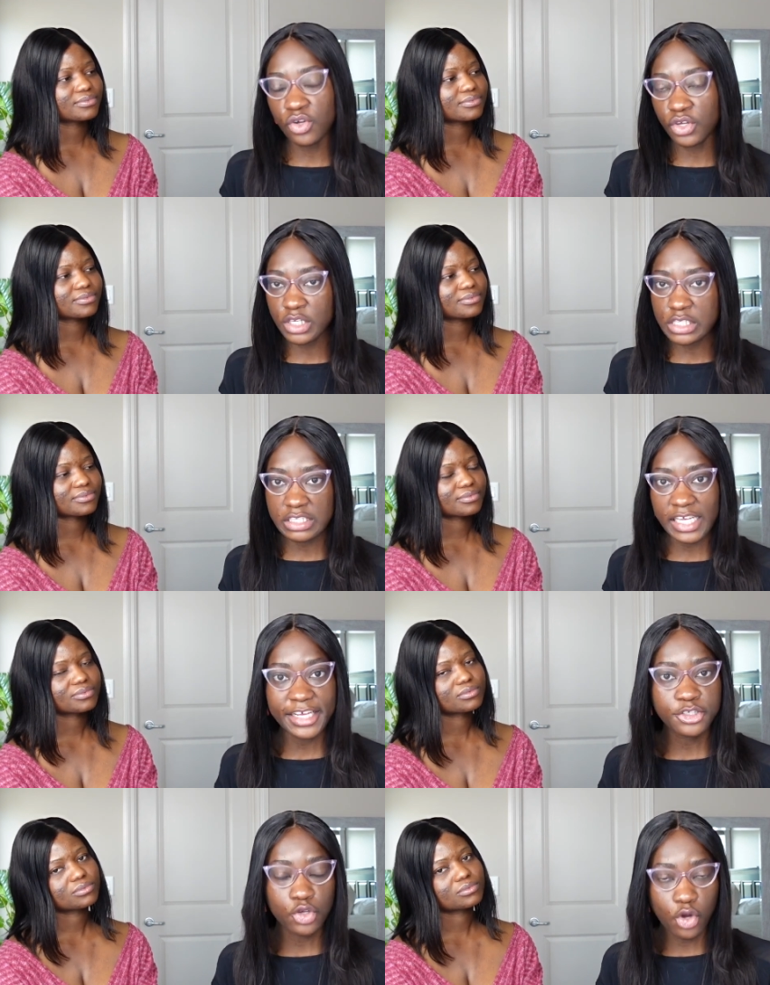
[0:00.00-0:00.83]
Speaker 1: or your desire
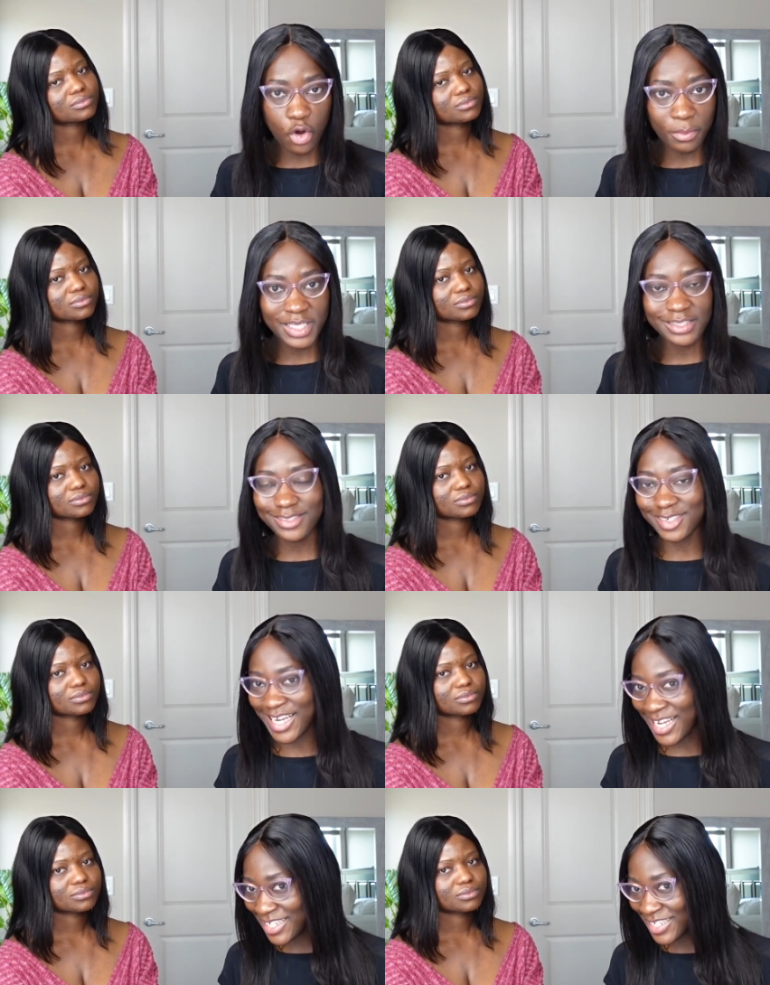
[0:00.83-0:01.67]
to come into
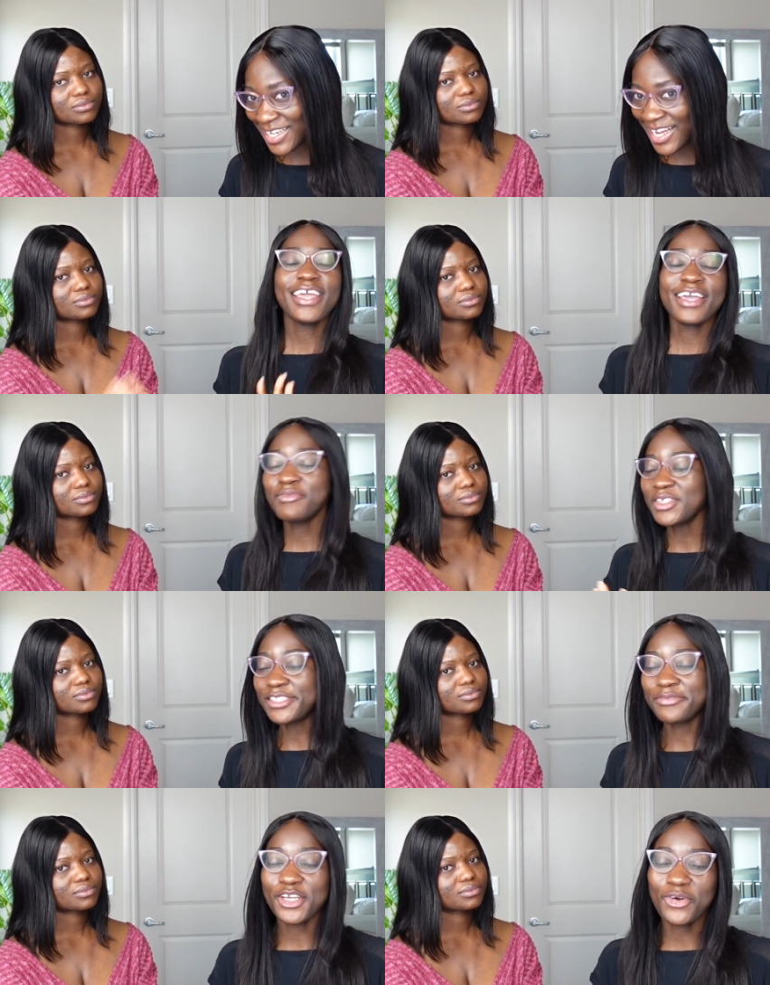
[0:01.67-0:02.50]
Canada. If this
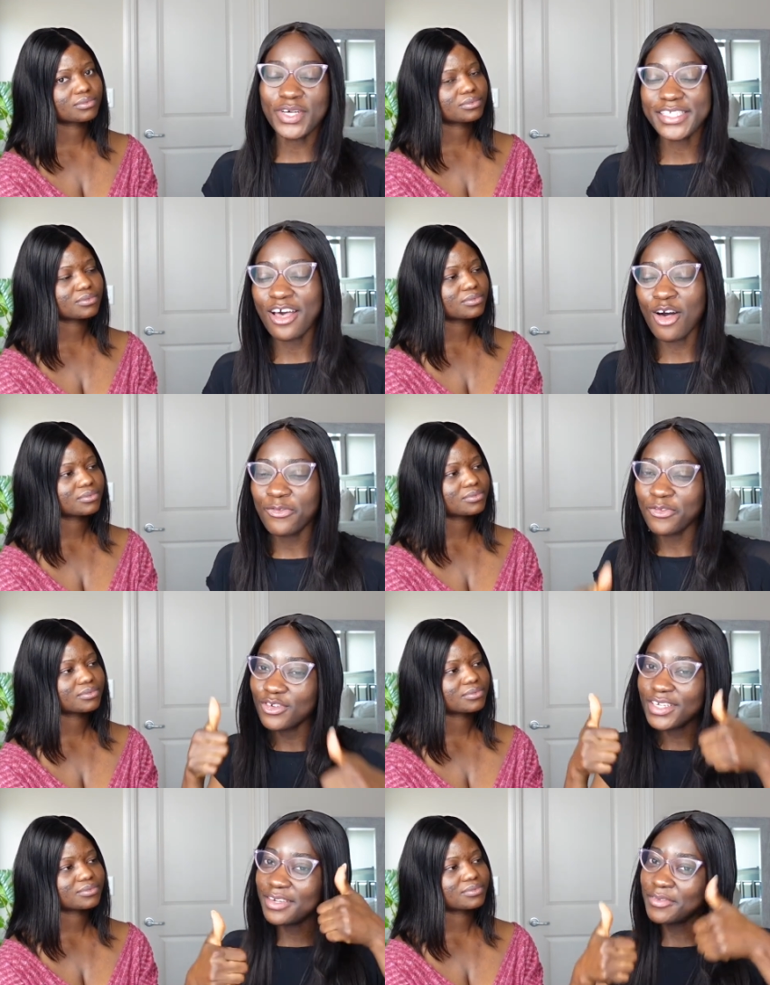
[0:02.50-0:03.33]
video was
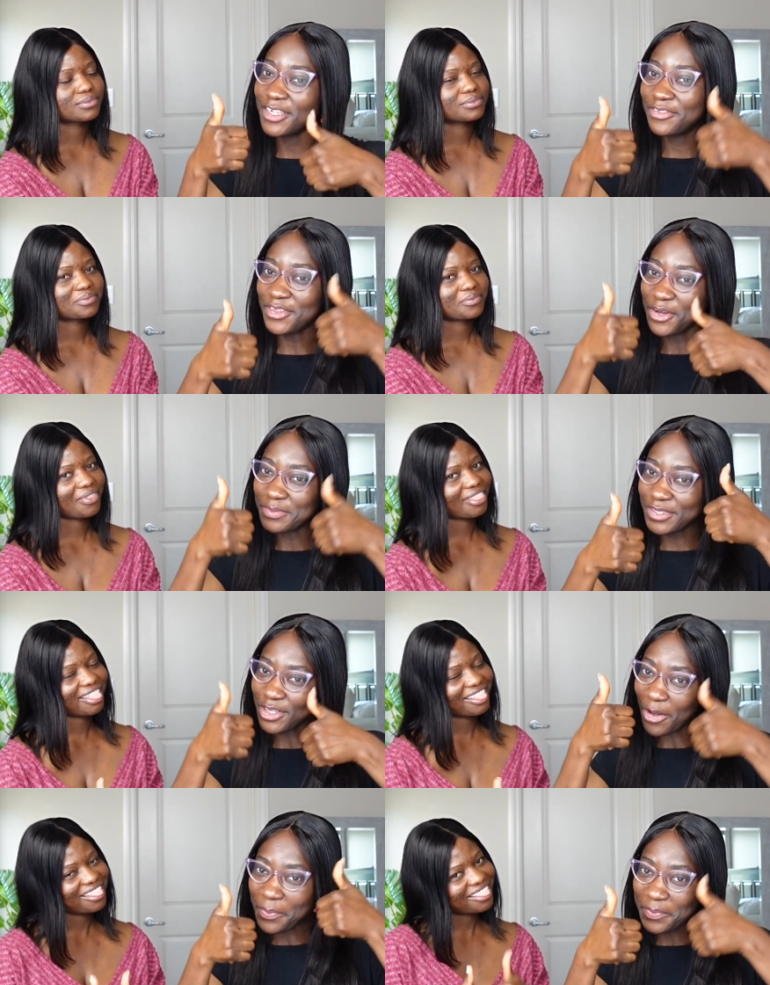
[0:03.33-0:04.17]
helpful, give it a thumbs
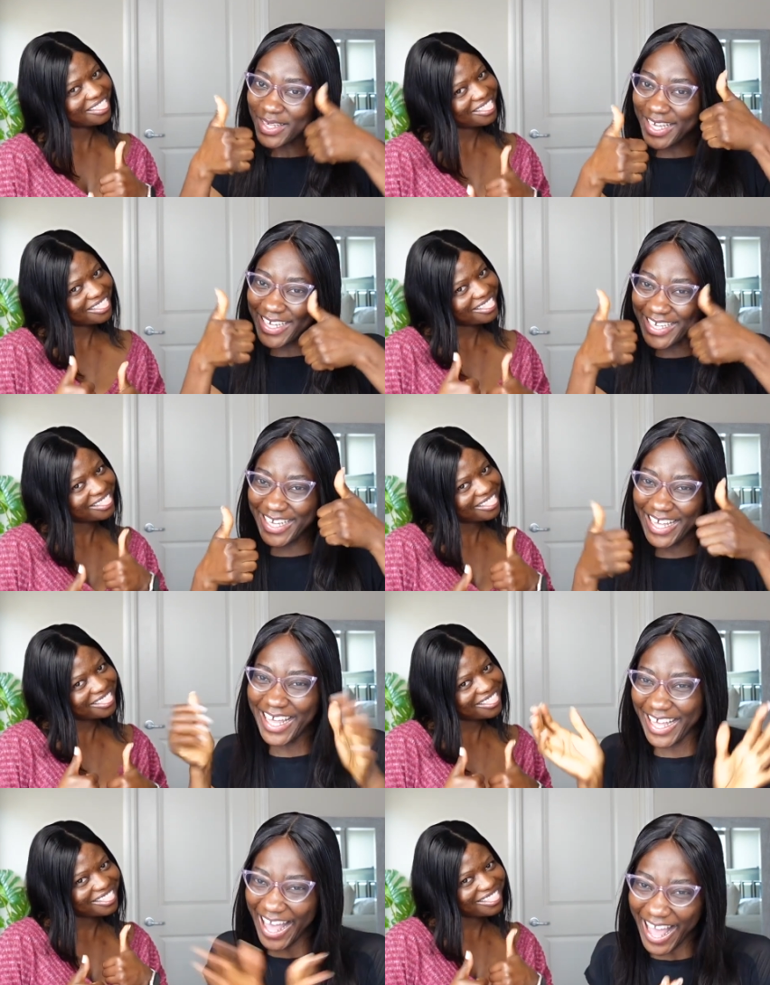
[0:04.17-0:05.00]
up.
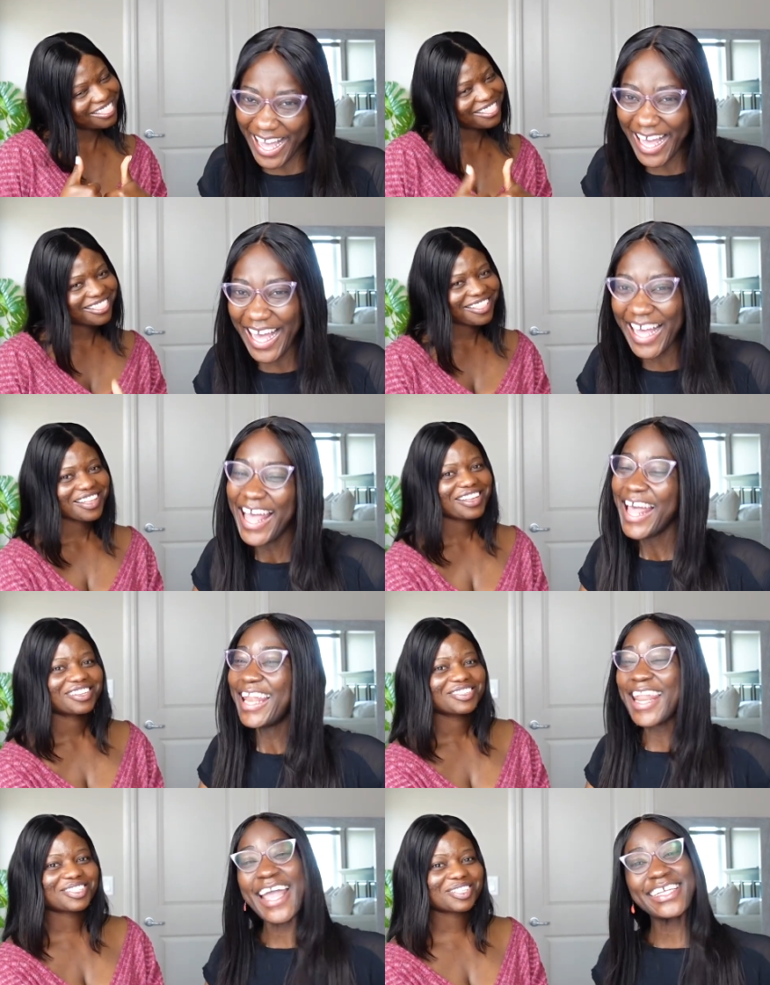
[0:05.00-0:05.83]

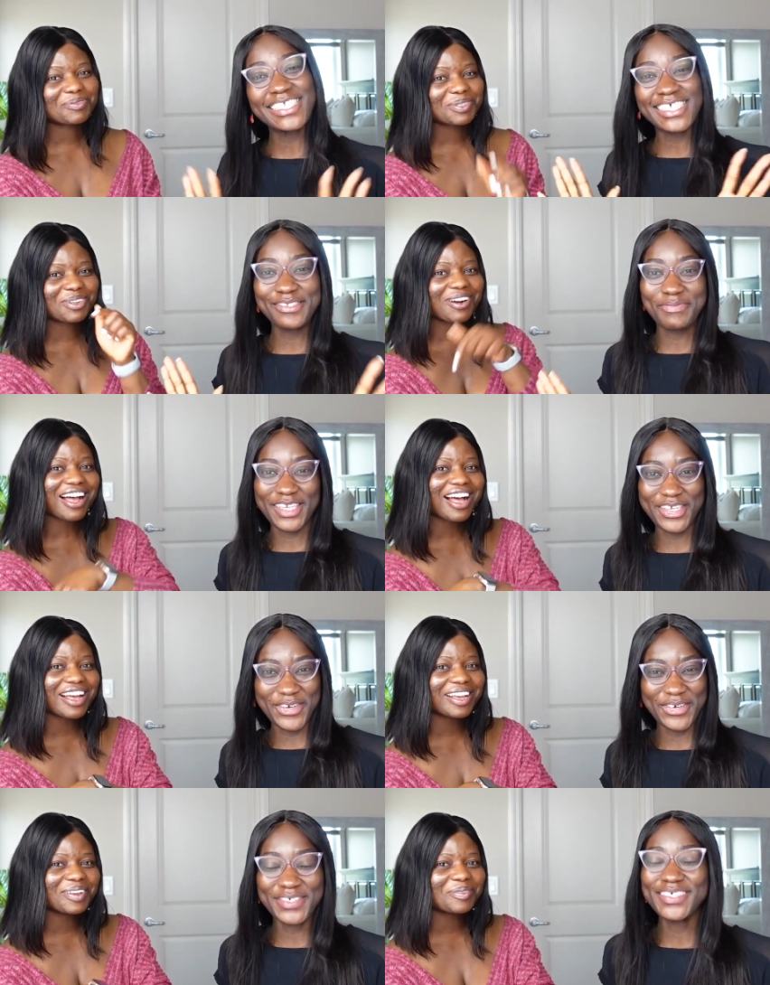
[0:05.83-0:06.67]
Speaker 2: Like,
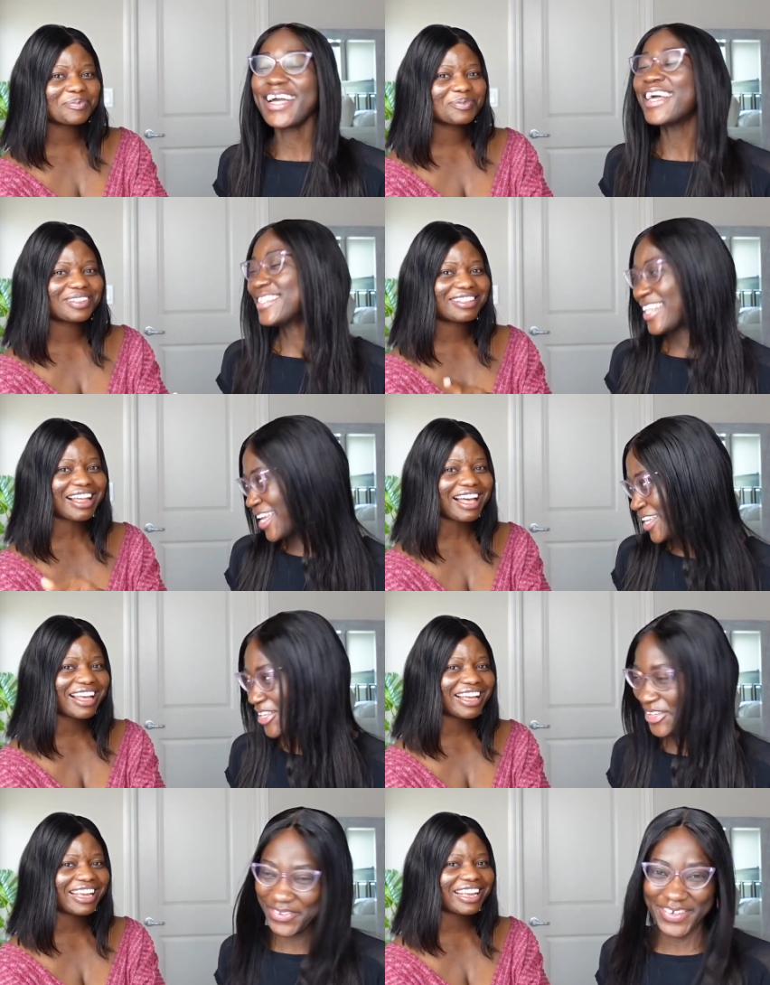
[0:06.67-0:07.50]
subscribe,
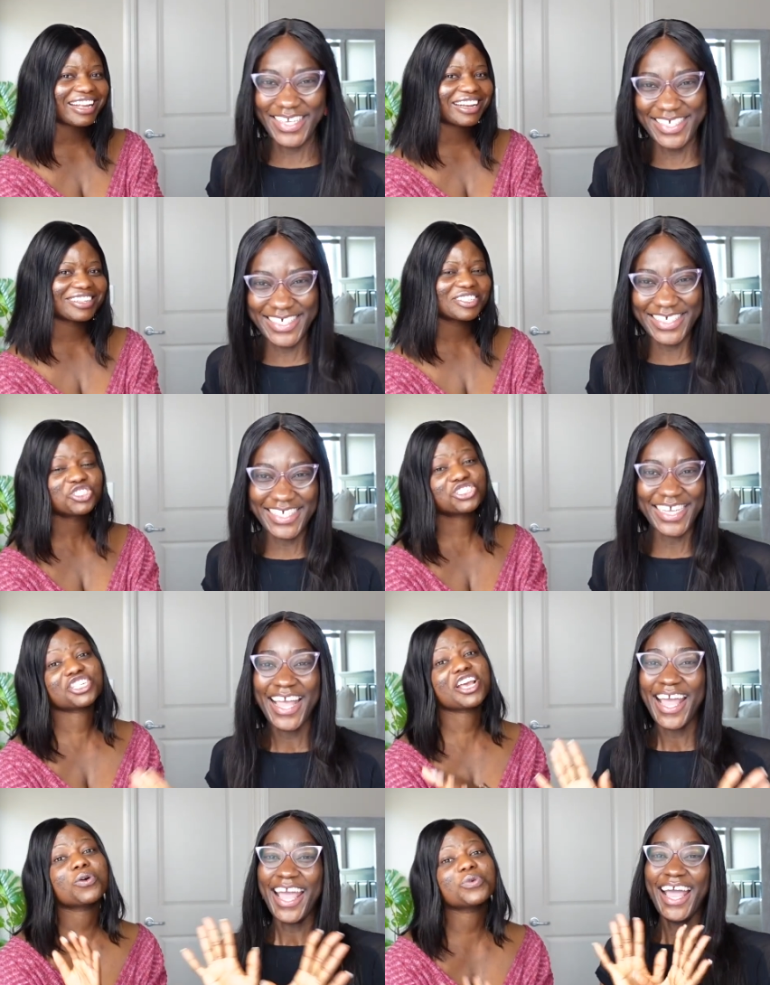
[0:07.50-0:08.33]
like,
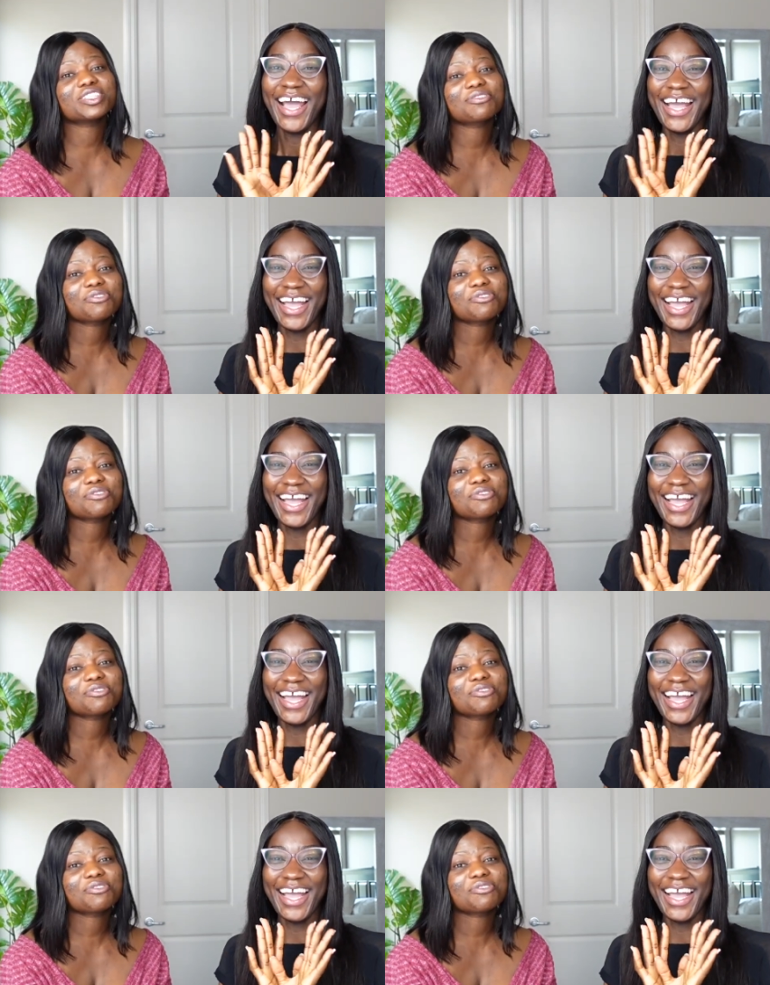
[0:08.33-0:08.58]
share with